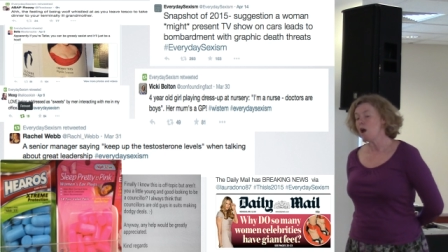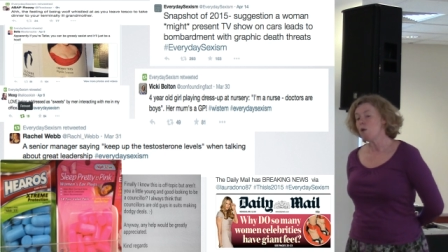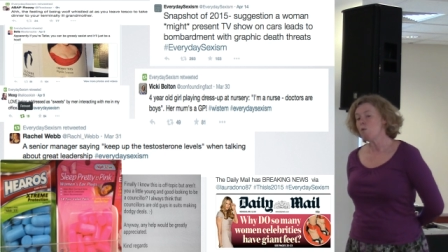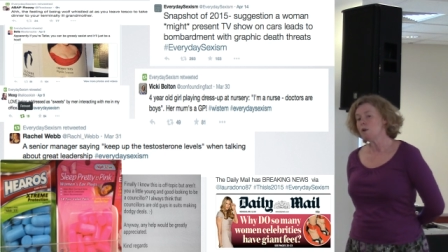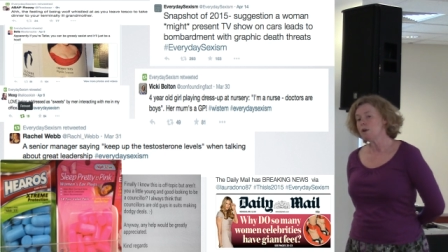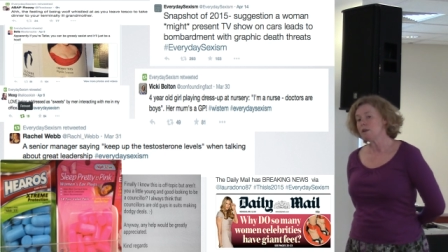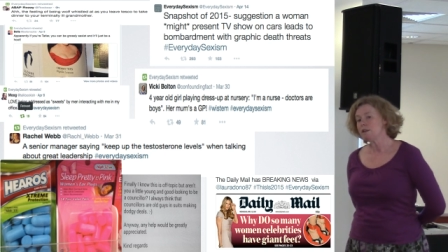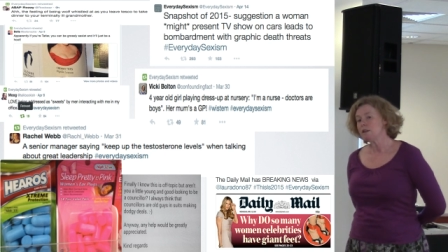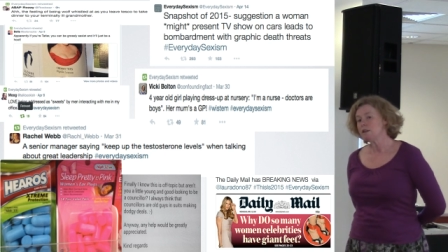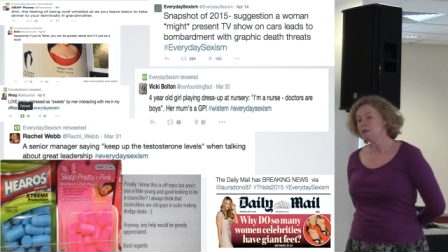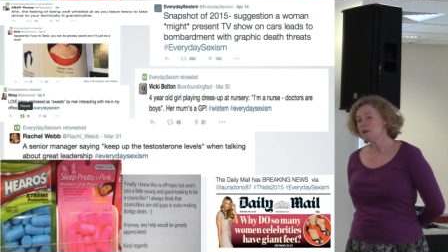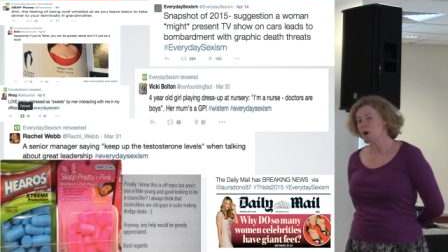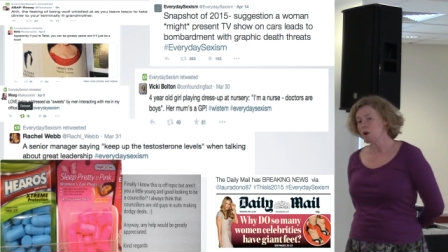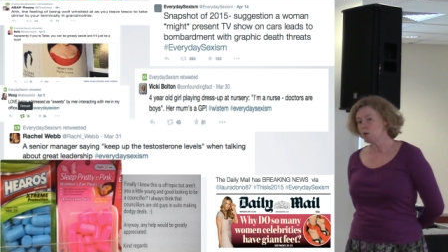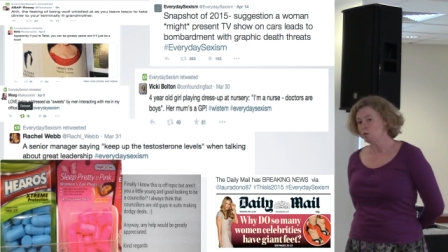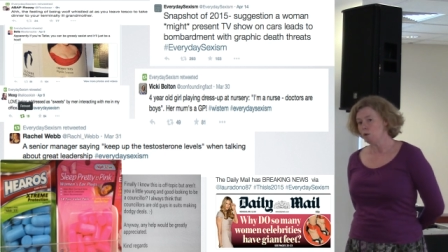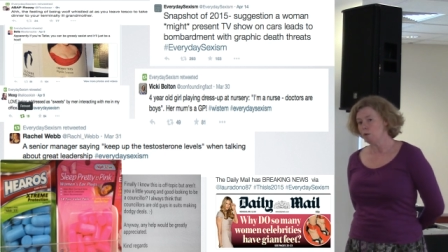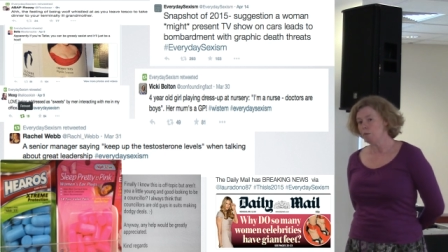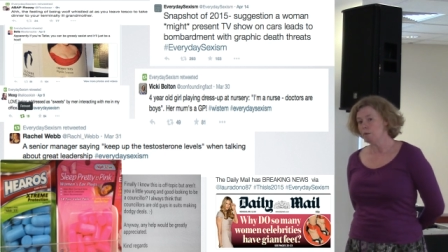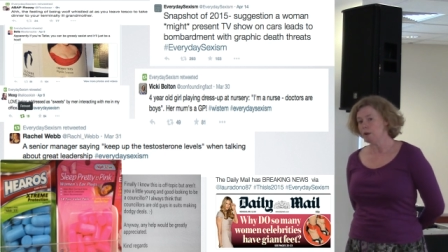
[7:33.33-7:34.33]
I was a
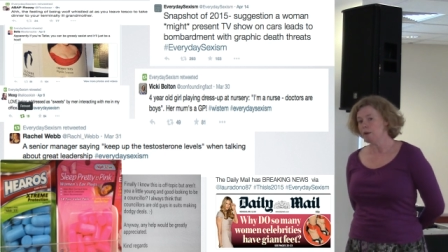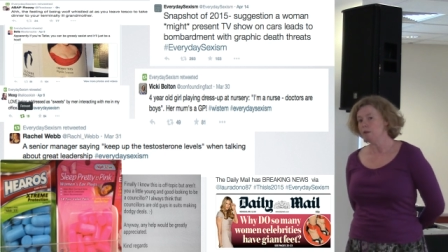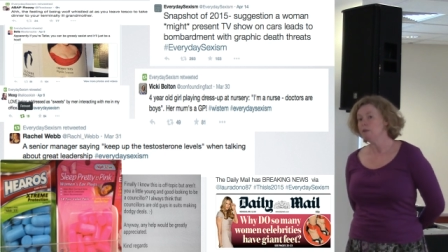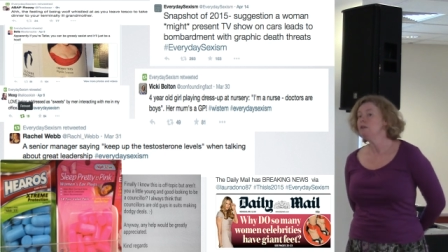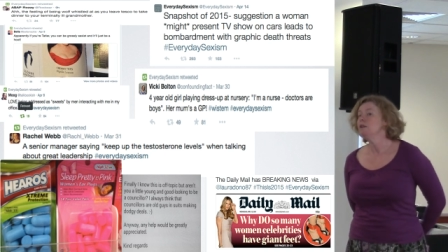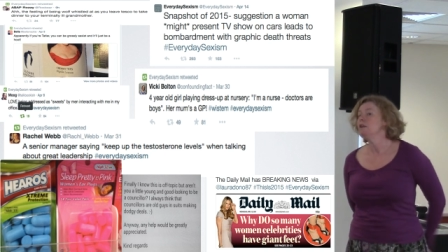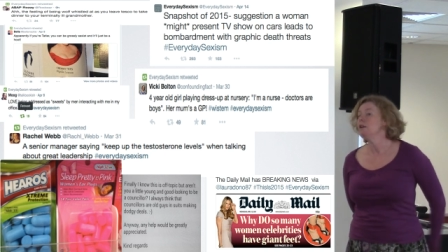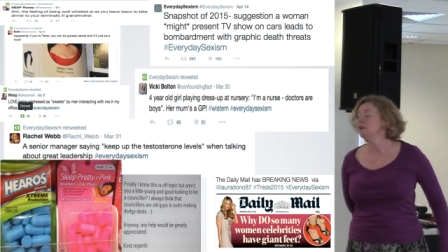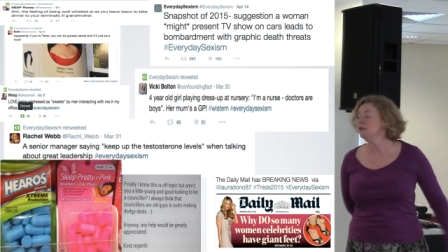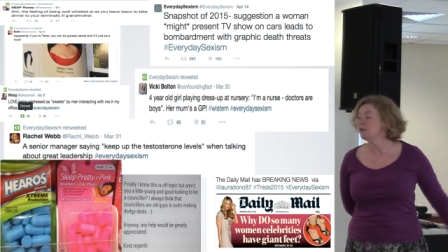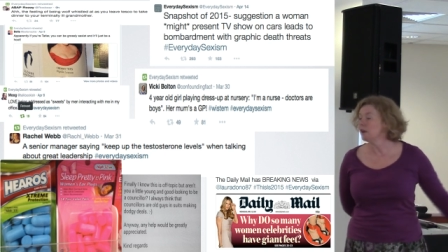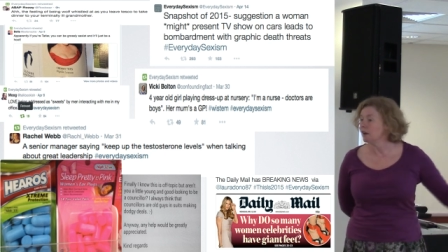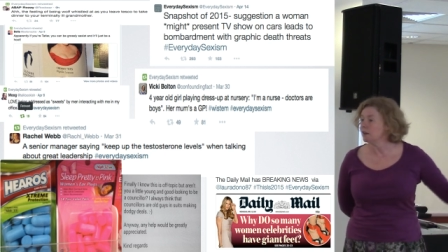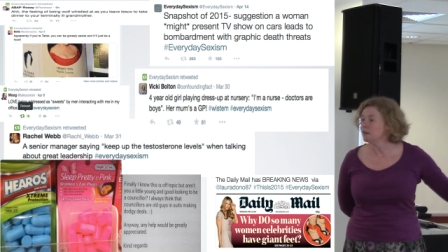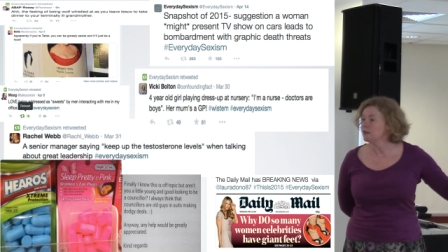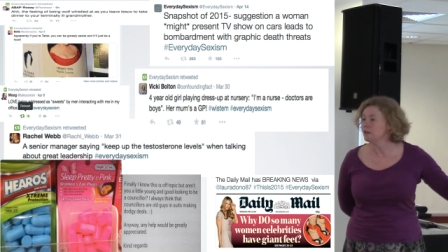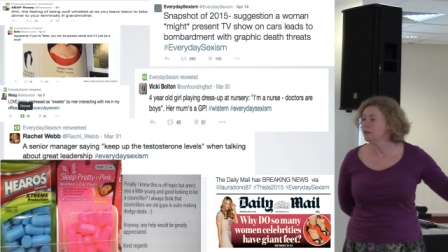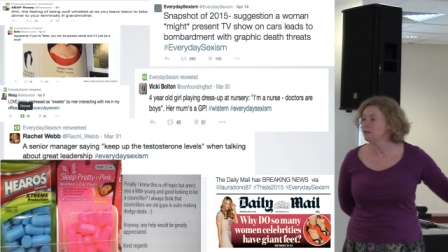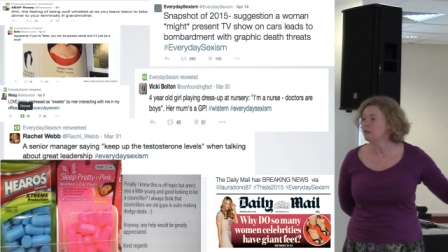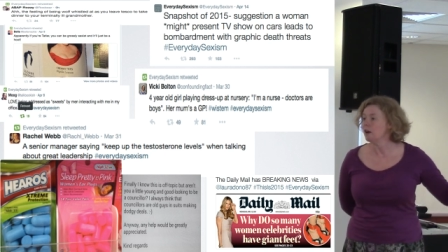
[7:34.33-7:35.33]
young woman in
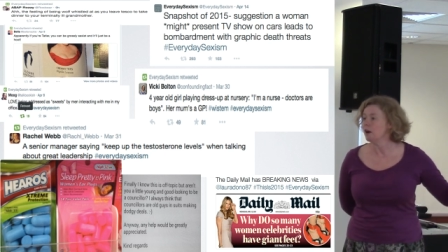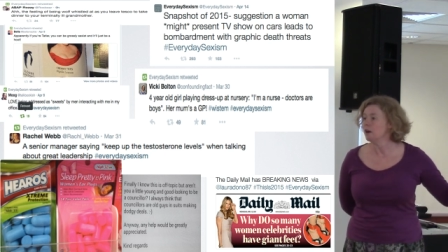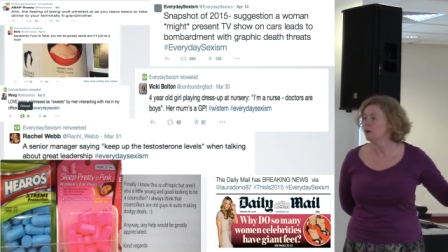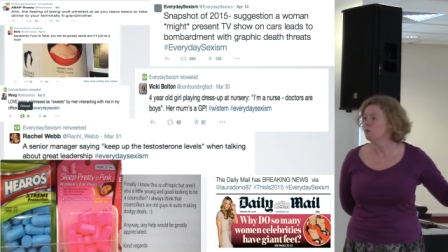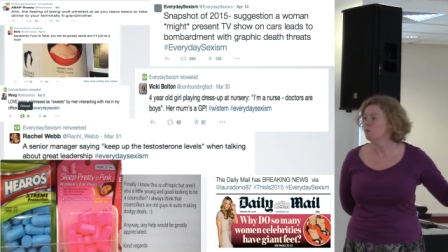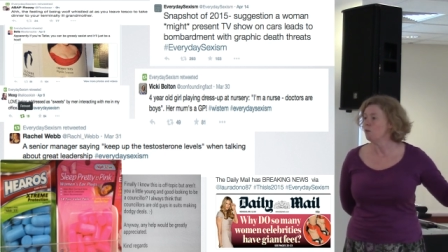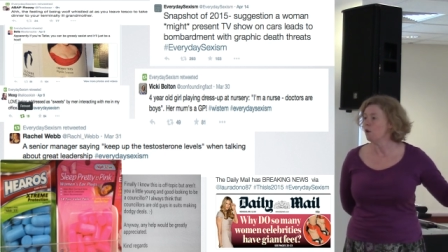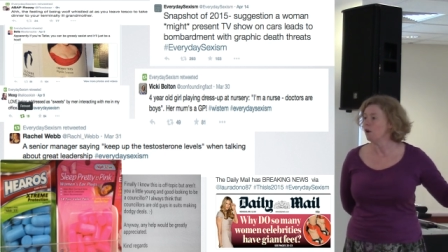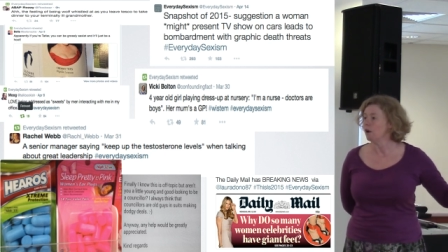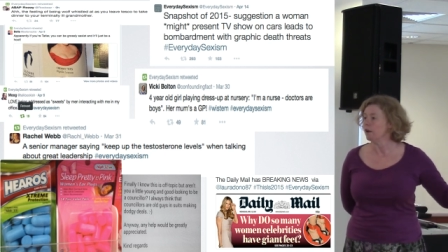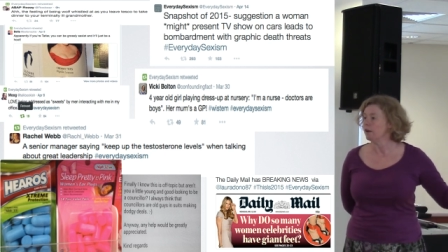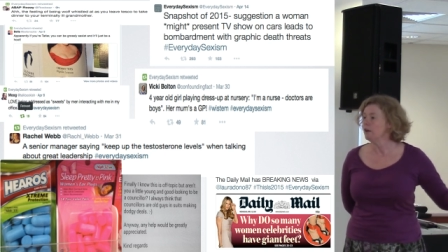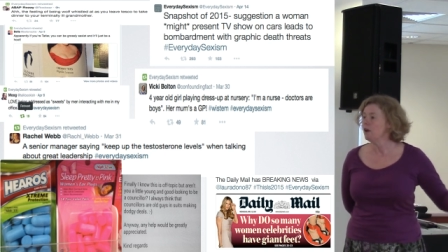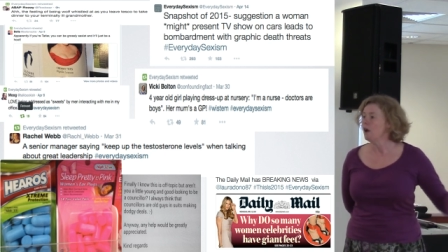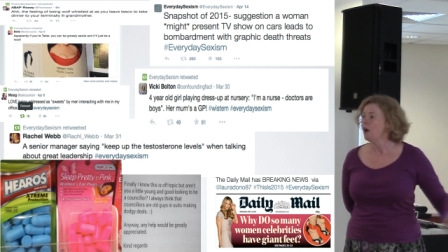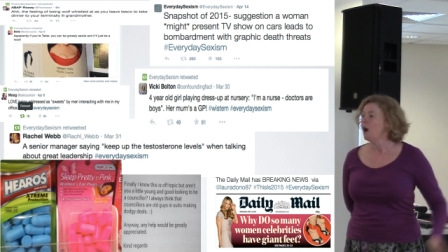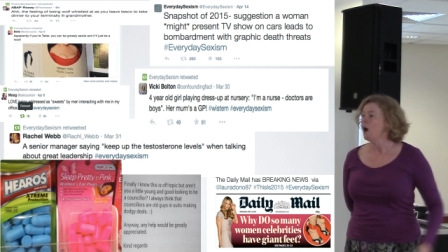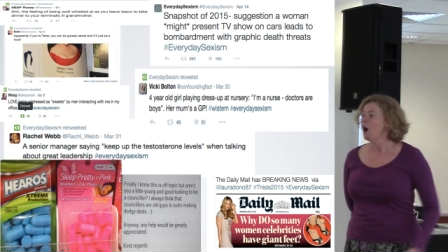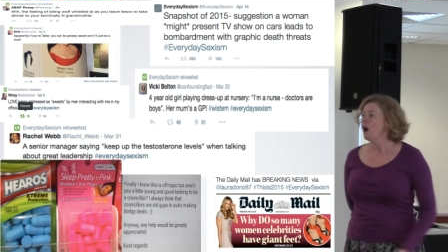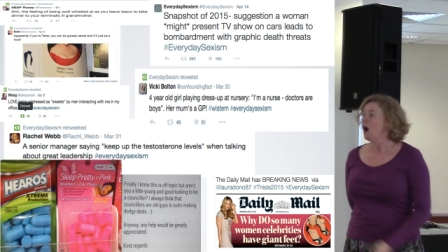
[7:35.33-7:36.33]
1991,
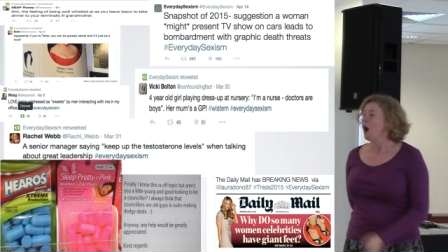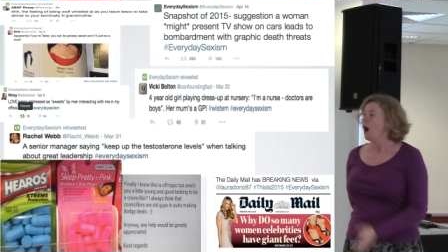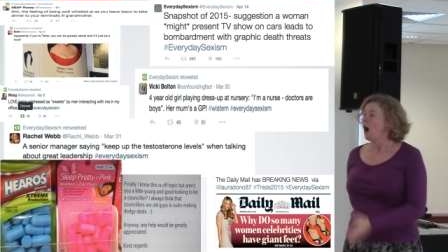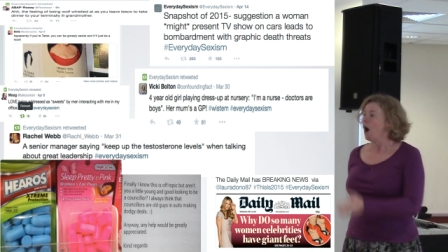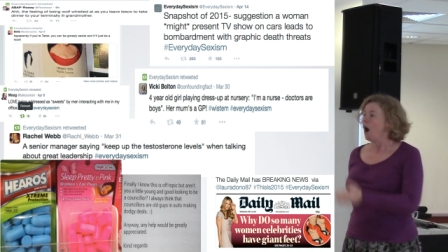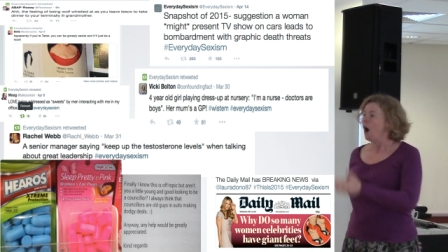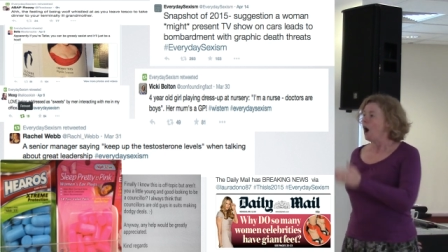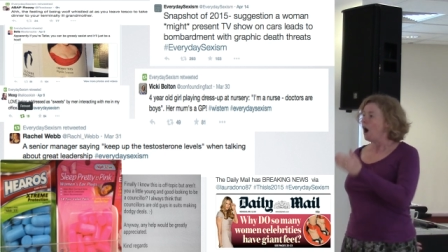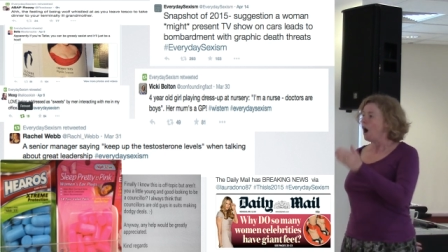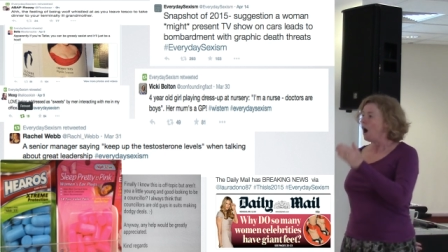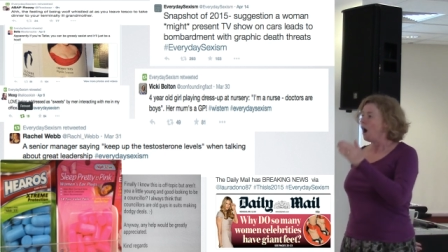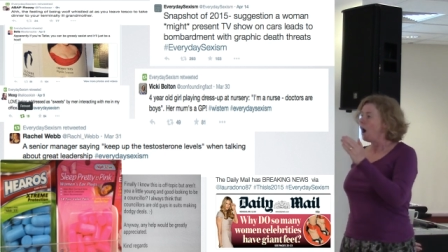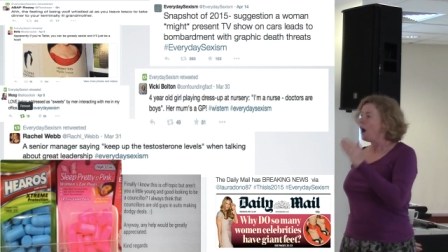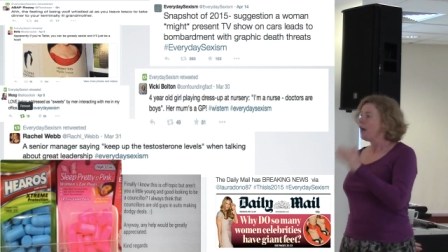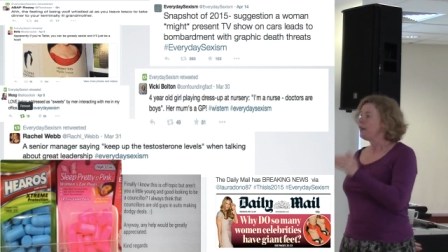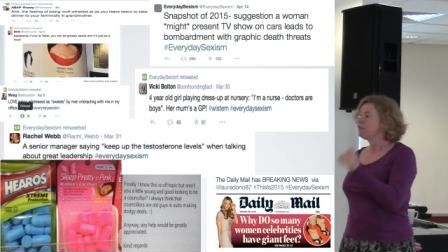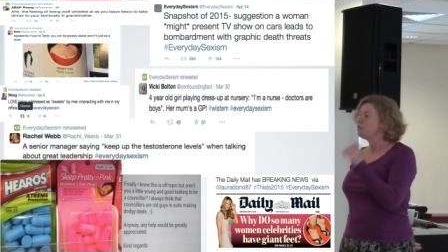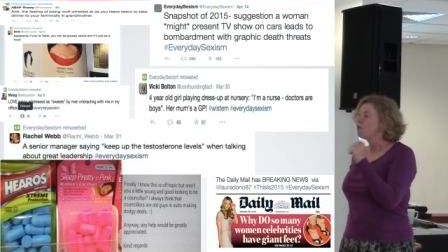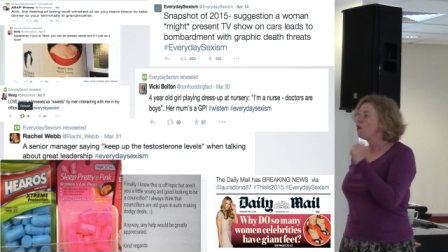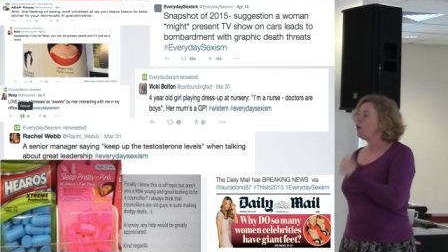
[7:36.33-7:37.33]

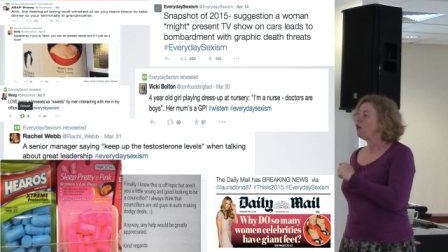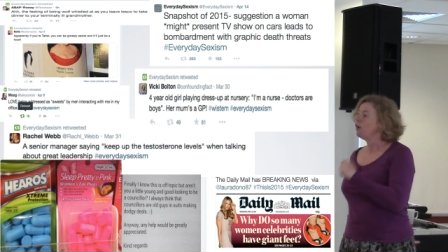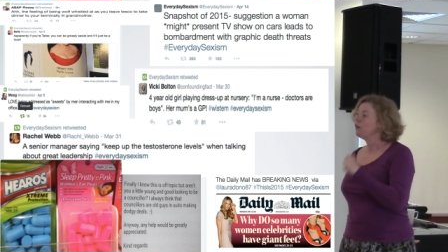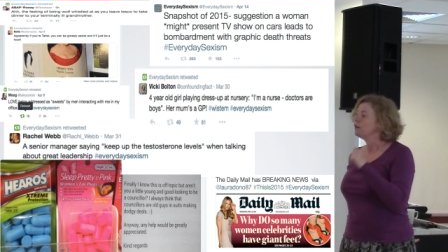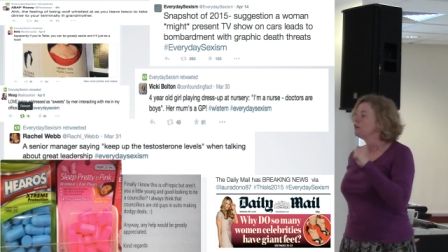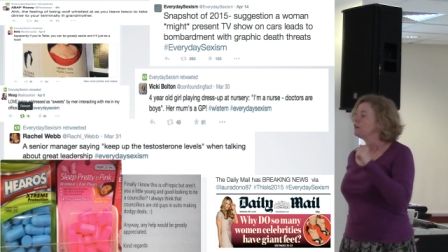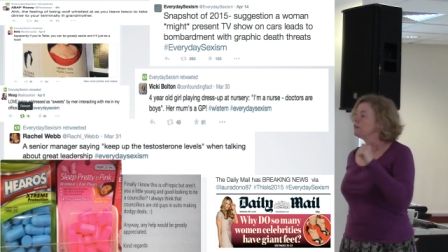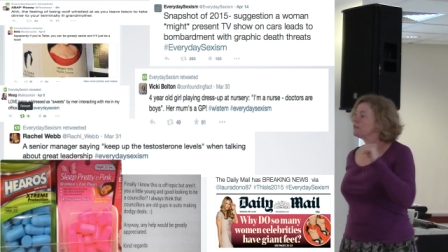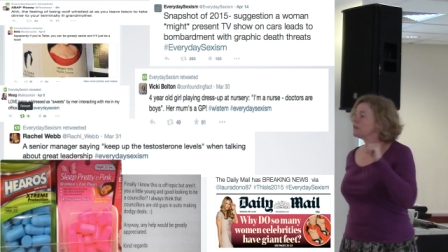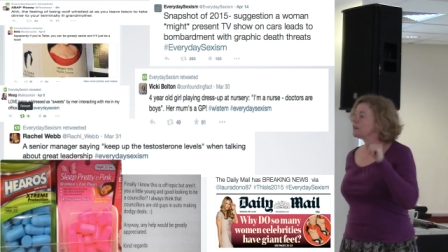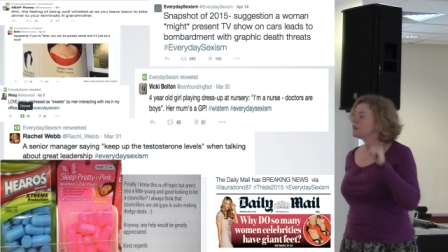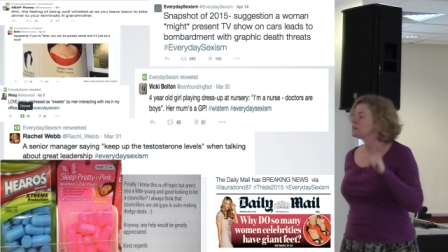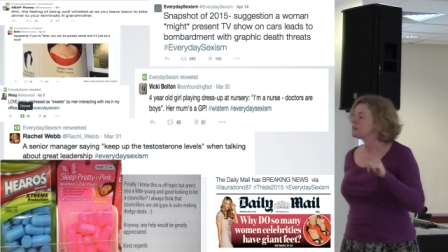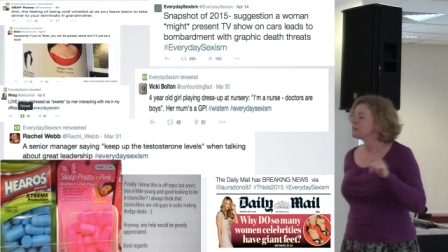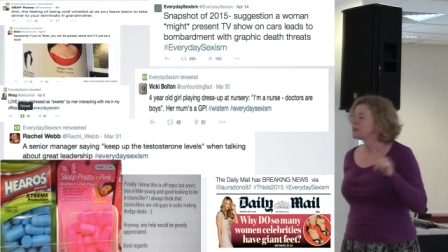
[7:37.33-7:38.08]
I thought that